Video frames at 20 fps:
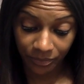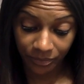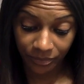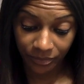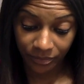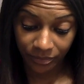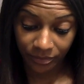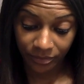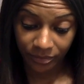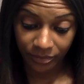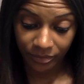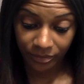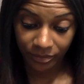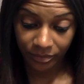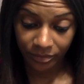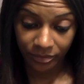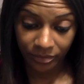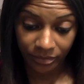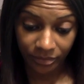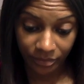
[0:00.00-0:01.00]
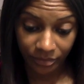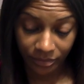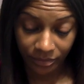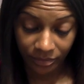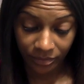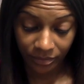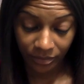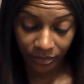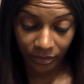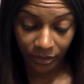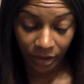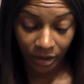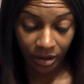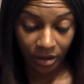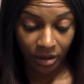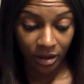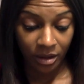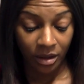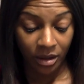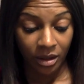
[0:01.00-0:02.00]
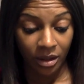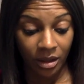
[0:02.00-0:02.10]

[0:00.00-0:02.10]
Nobody speaks.